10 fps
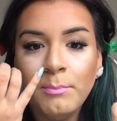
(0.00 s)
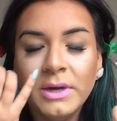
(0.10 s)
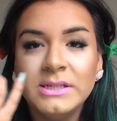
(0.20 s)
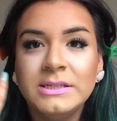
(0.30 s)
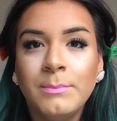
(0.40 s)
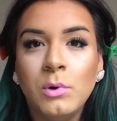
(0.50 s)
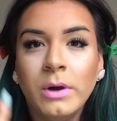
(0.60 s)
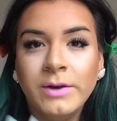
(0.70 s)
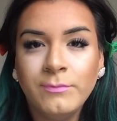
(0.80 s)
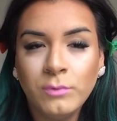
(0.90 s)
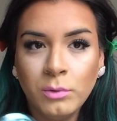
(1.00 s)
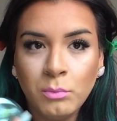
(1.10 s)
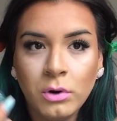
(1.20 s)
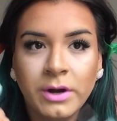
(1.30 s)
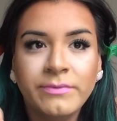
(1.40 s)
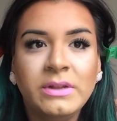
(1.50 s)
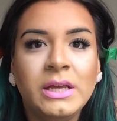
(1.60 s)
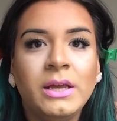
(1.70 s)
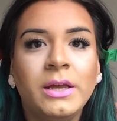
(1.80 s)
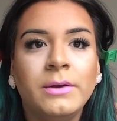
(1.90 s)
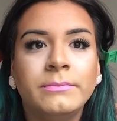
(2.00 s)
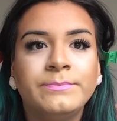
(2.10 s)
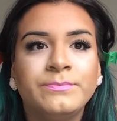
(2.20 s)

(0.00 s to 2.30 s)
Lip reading: But since I'm going for more of the